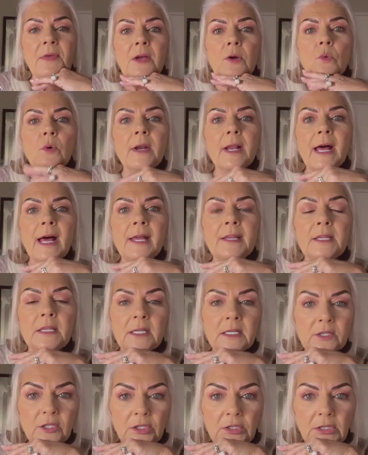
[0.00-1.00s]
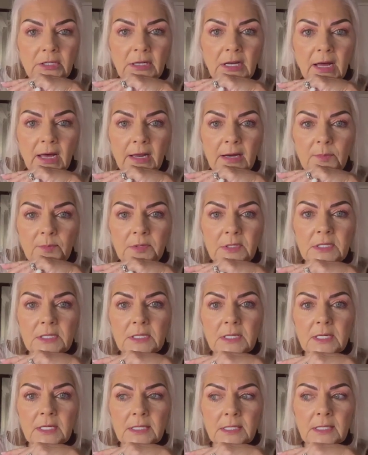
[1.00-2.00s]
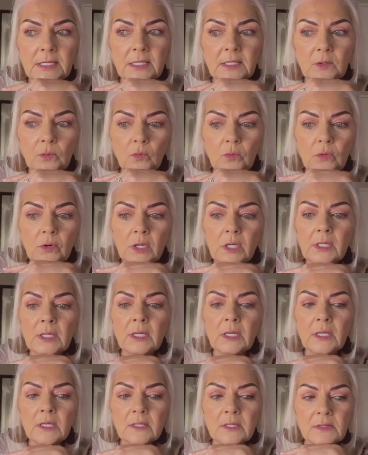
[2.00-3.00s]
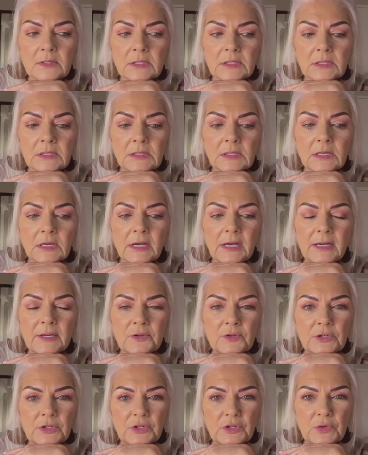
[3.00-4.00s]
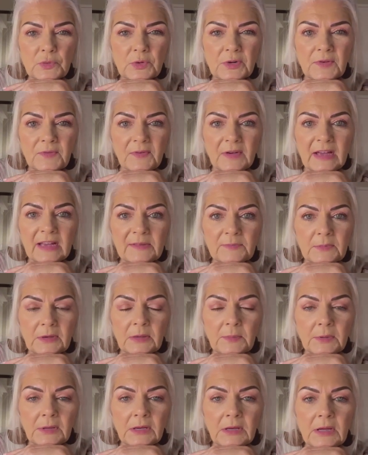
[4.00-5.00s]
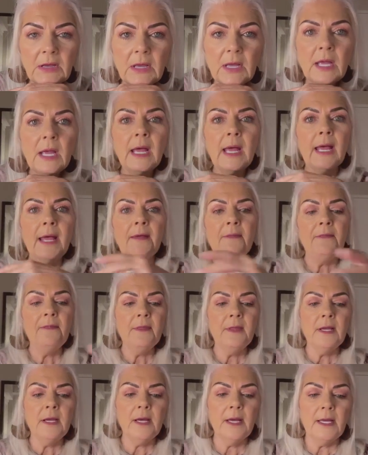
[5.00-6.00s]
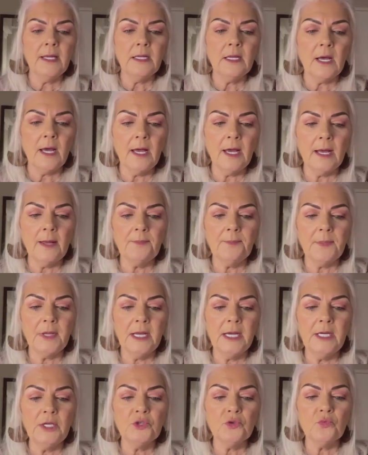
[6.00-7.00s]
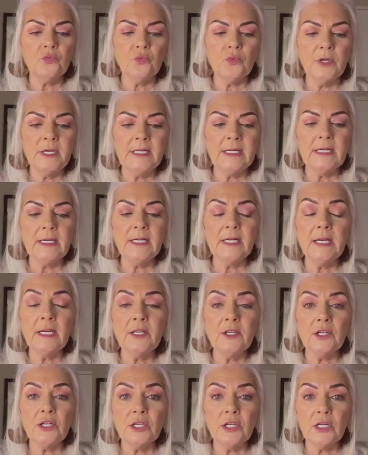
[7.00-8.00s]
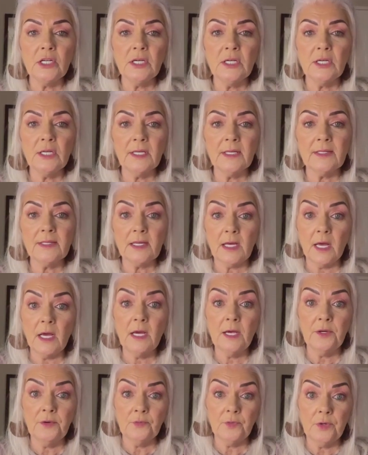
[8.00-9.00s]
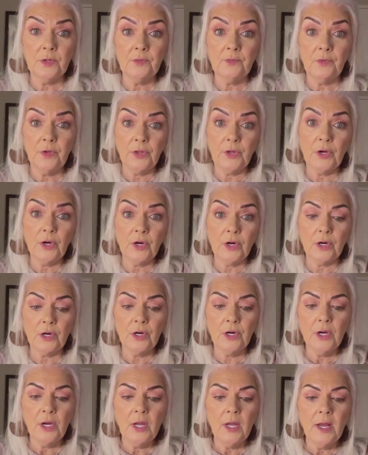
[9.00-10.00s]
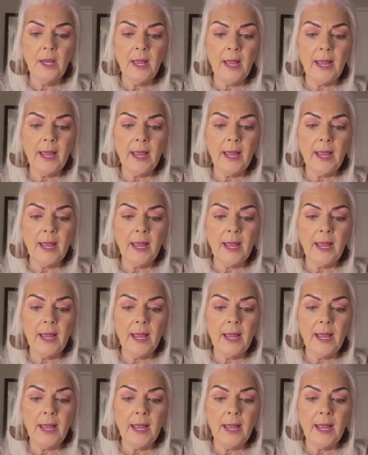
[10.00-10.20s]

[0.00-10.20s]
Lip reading: I think when I initially got them done, it was $125 maybe. And then each retouch is $100 with her.